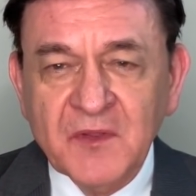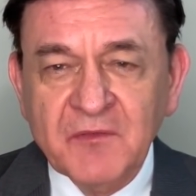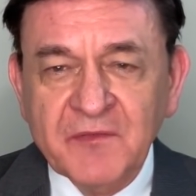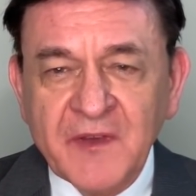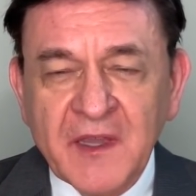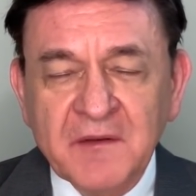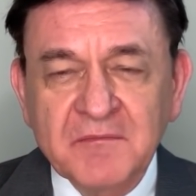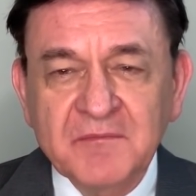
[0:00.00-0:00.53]

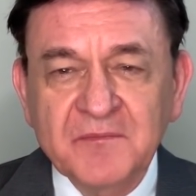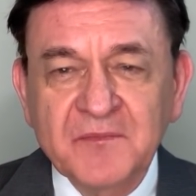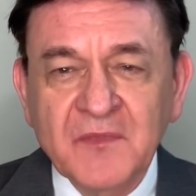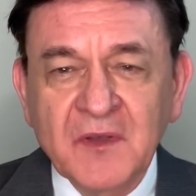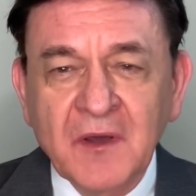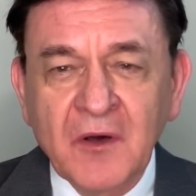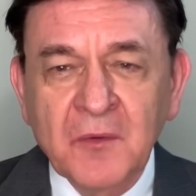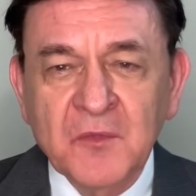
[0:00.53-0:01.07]
fate
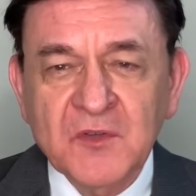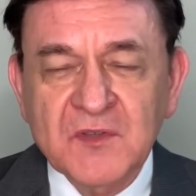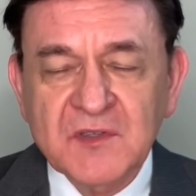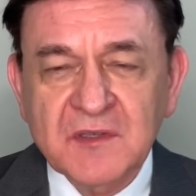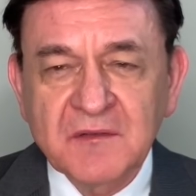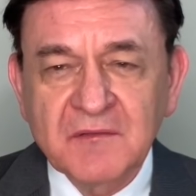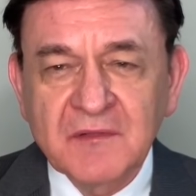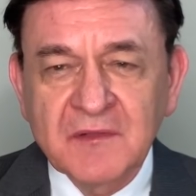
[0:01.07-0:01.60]

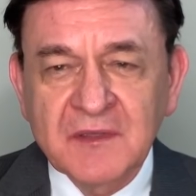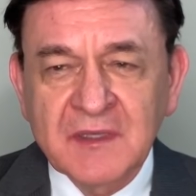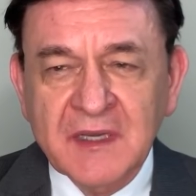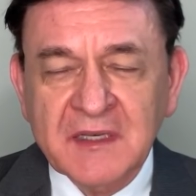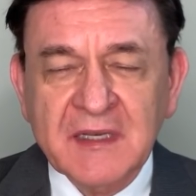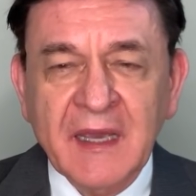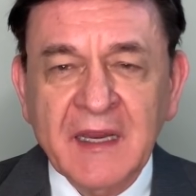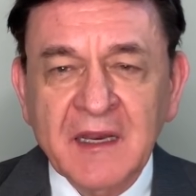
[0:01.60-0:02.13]
almost
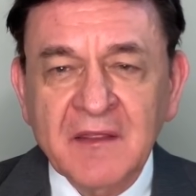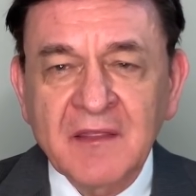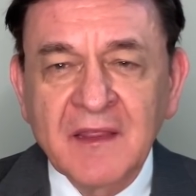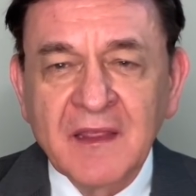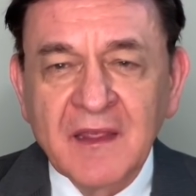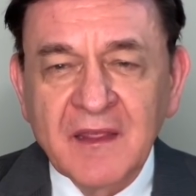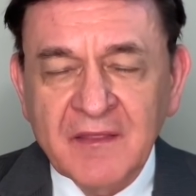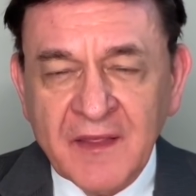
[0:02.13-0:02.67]
dictated
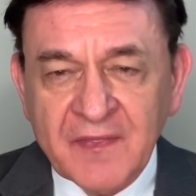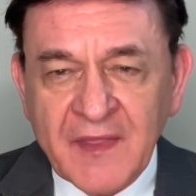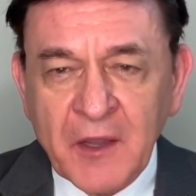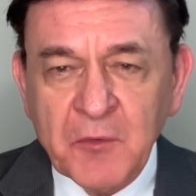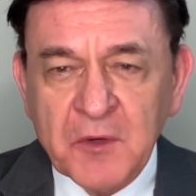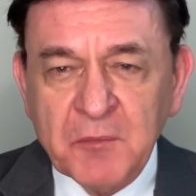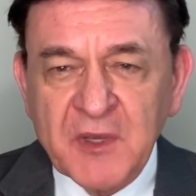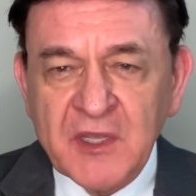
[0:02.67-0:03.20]
that they
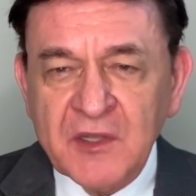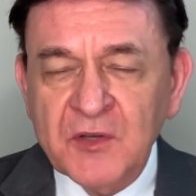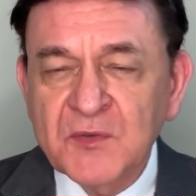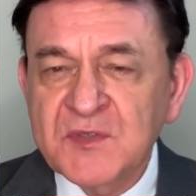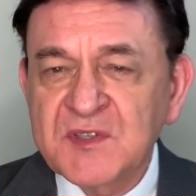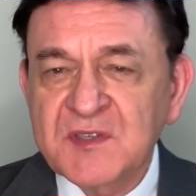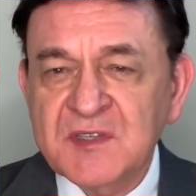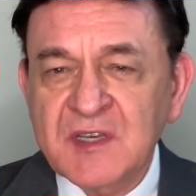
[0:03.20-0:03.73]
would be
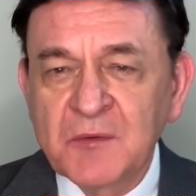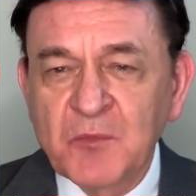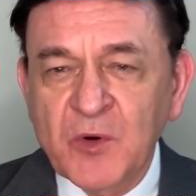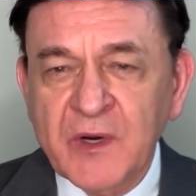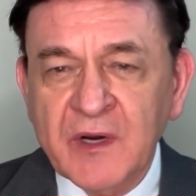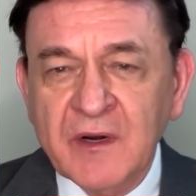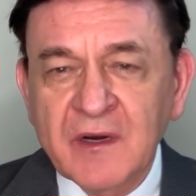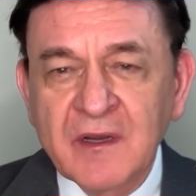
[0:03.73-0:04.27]
used
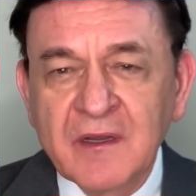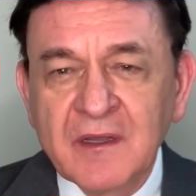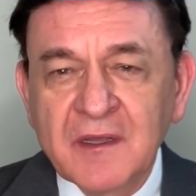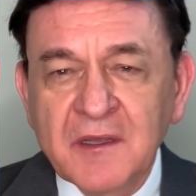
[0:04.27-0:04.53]
somewhere